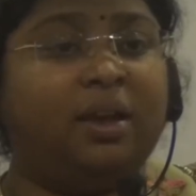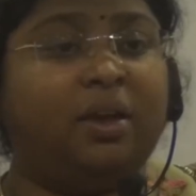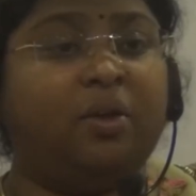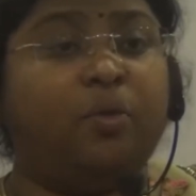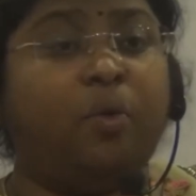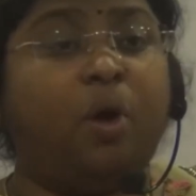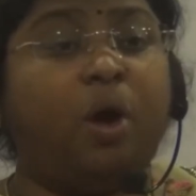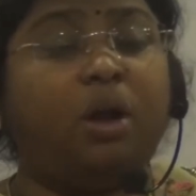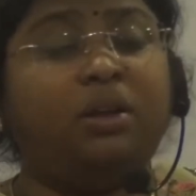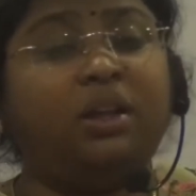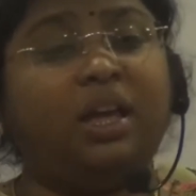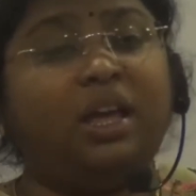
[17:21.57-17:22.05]

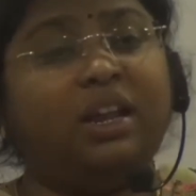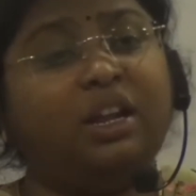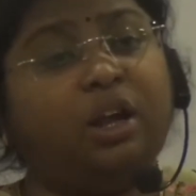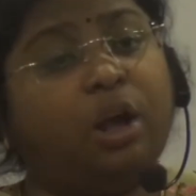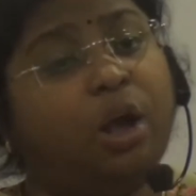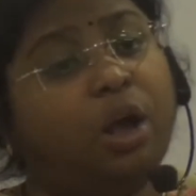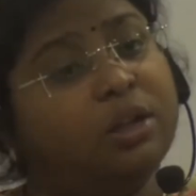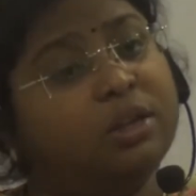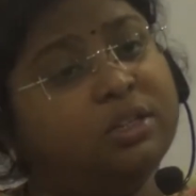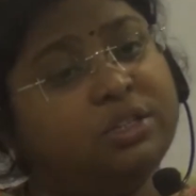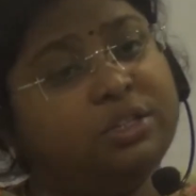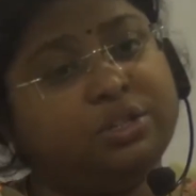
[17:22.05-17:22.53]
What are
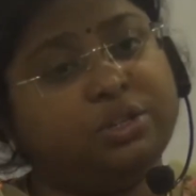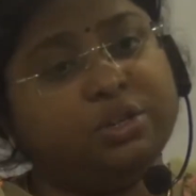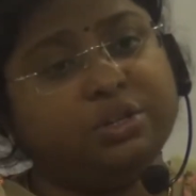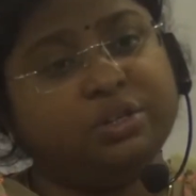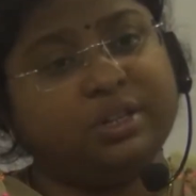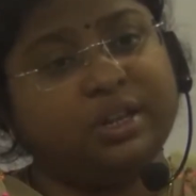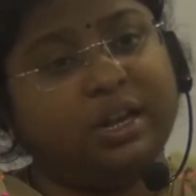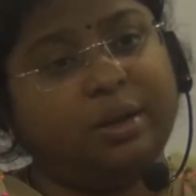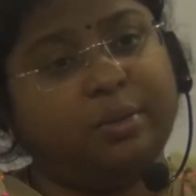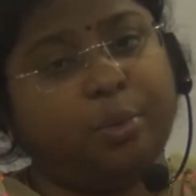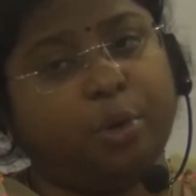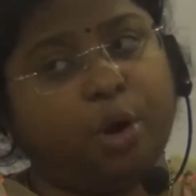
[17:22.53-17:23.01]

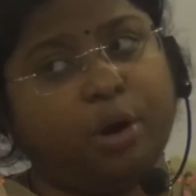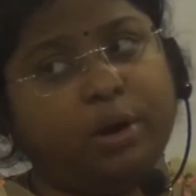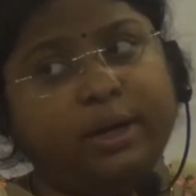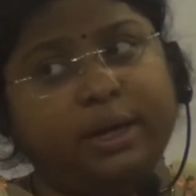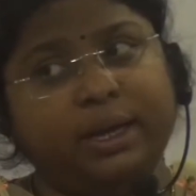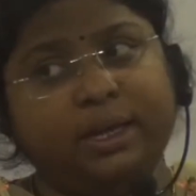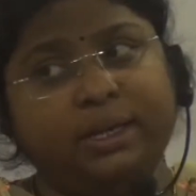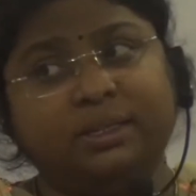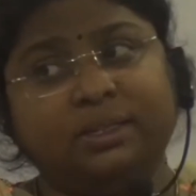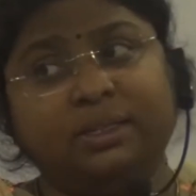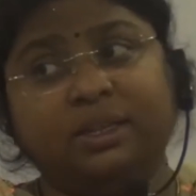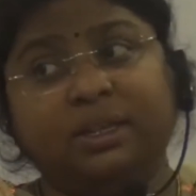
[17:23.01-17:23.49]
constitutional
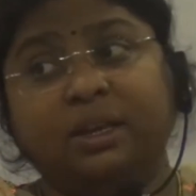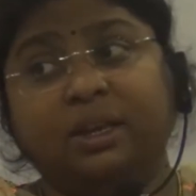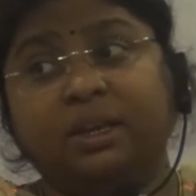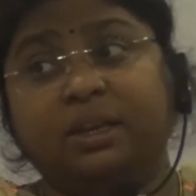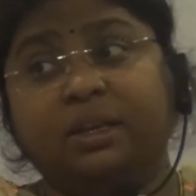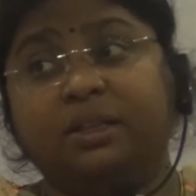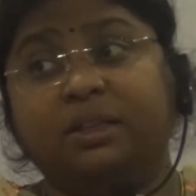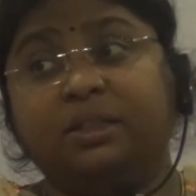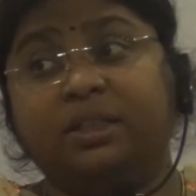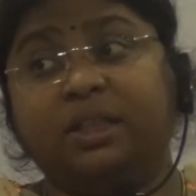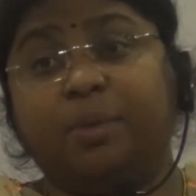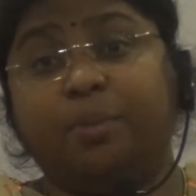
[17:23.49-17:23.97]
bodies?
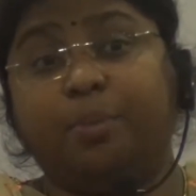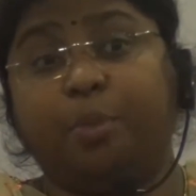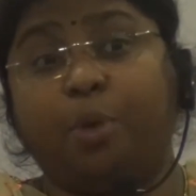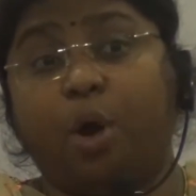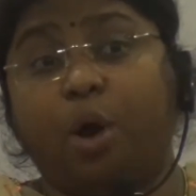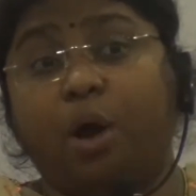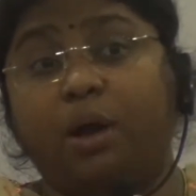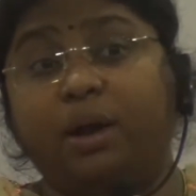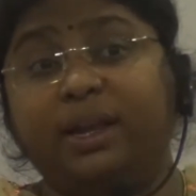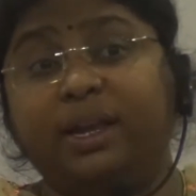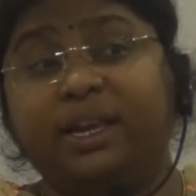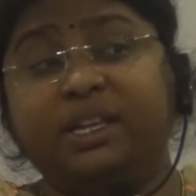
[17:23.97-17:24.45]
The
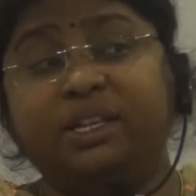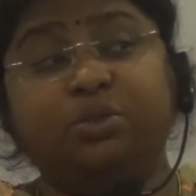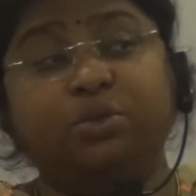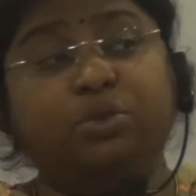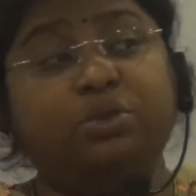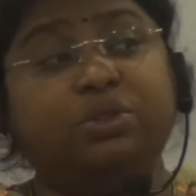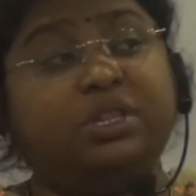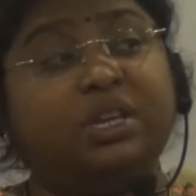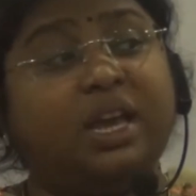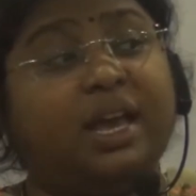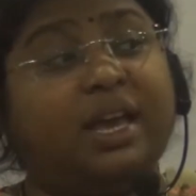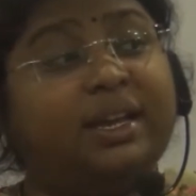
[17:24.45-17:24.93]
bodies
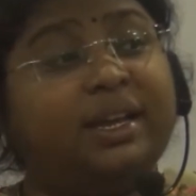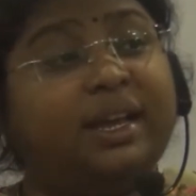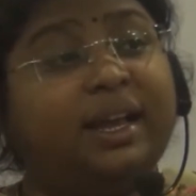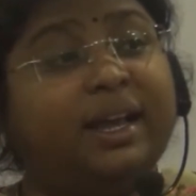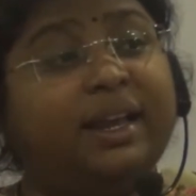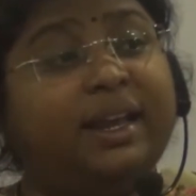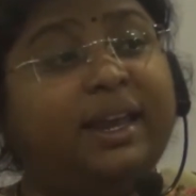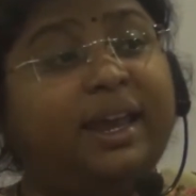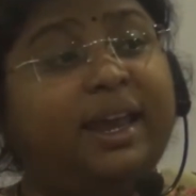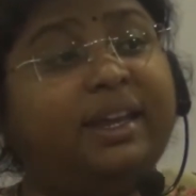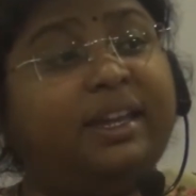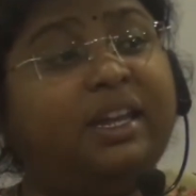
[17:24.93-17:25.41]
which are
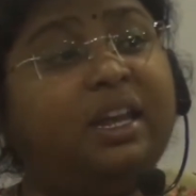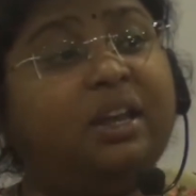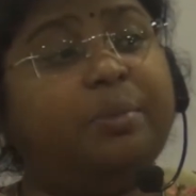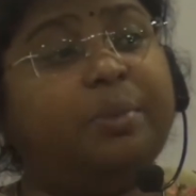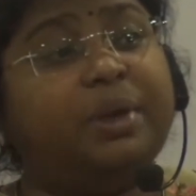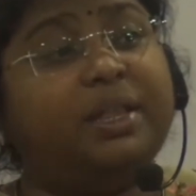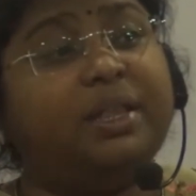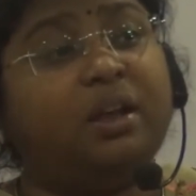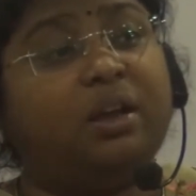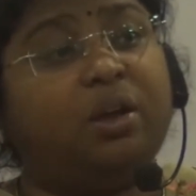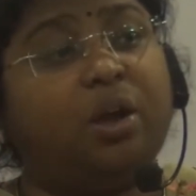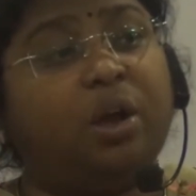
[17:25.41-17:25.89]
created
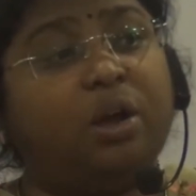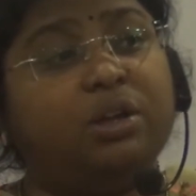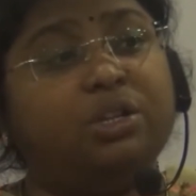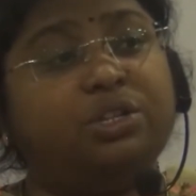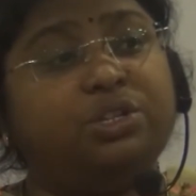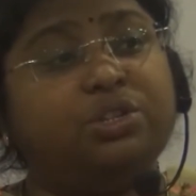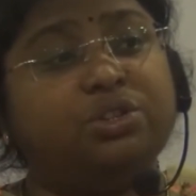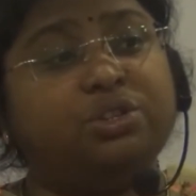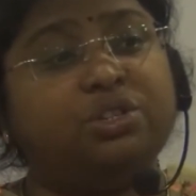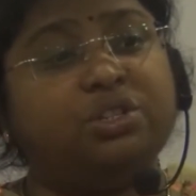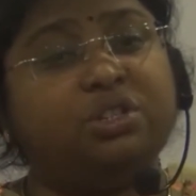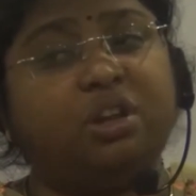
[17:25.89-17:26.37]
by the
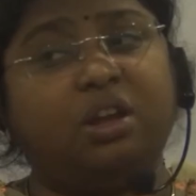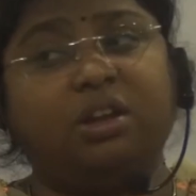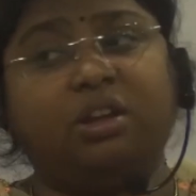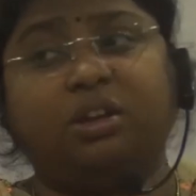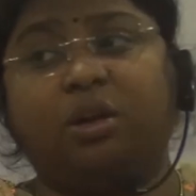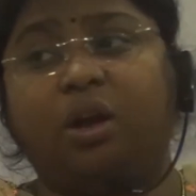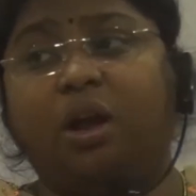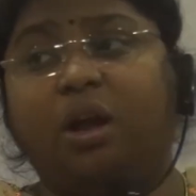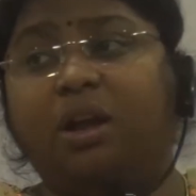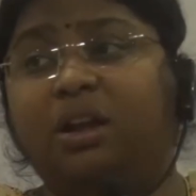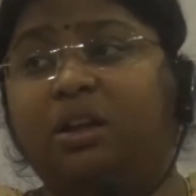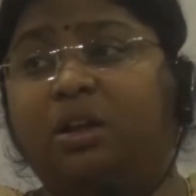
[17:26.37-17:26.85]
constitution are
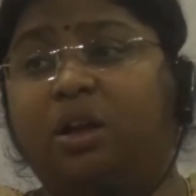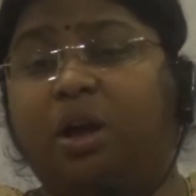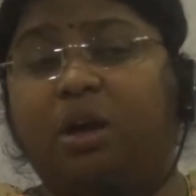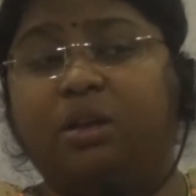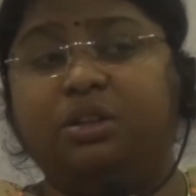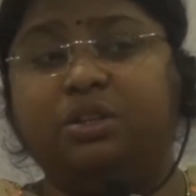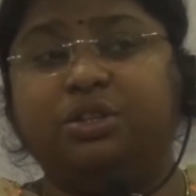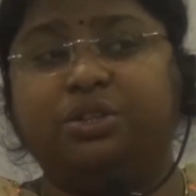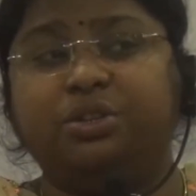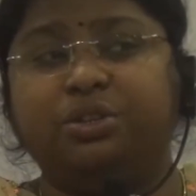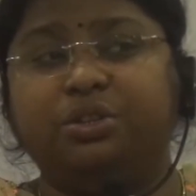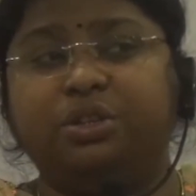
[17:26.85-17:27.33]
called
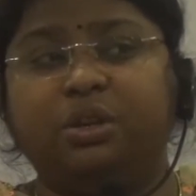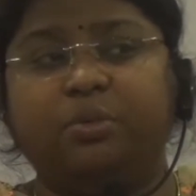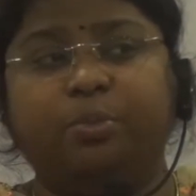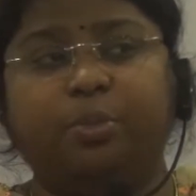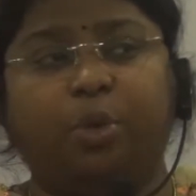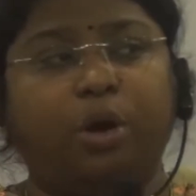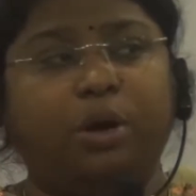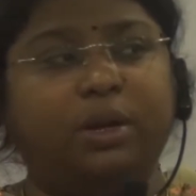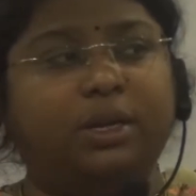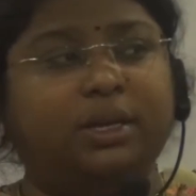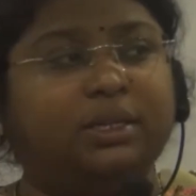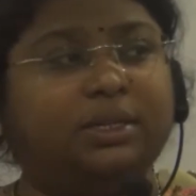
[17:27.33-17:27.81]
constitutional
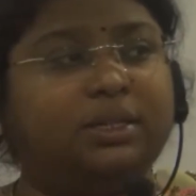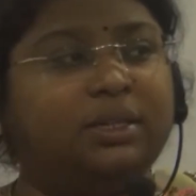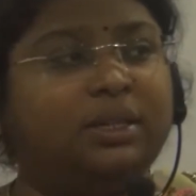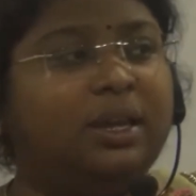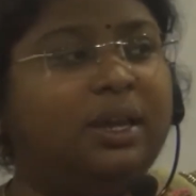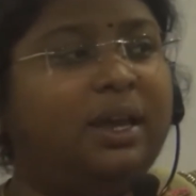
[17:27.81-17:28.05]
bodies.